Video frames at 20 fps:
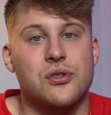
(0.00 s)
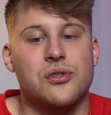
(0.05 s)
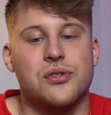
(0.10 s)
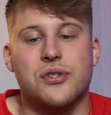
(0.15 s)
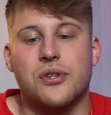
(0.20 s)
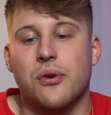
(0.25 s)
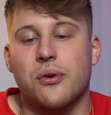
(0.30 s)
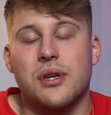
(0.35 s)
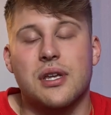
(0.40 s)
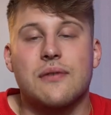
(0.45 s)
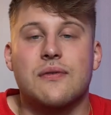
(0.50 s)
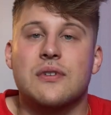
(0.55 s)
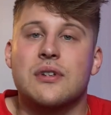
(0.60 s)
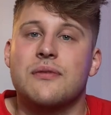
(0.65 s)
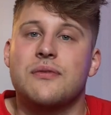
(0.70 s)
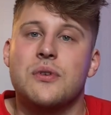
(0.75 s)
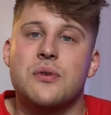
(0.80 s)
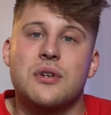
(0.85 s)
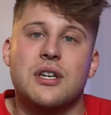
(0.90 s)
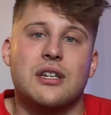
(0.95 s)
So even
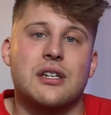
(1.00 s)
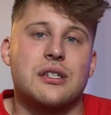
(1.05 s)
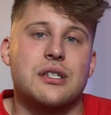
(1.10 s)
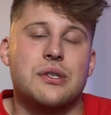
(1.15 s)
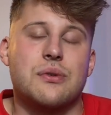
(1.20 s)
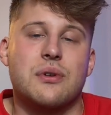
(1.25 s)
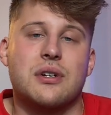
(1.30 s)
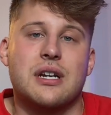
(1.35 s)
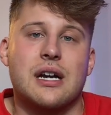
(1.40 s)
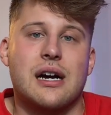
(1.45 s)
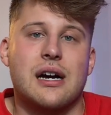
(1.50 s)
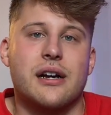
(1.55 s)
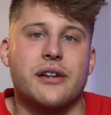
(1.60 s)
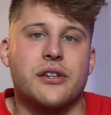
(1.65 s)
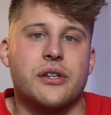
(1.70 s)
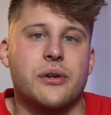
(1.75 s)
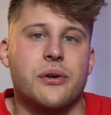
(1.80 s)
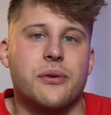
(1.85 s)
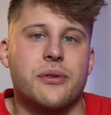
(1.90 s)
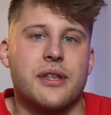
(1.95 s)
if you get into a condo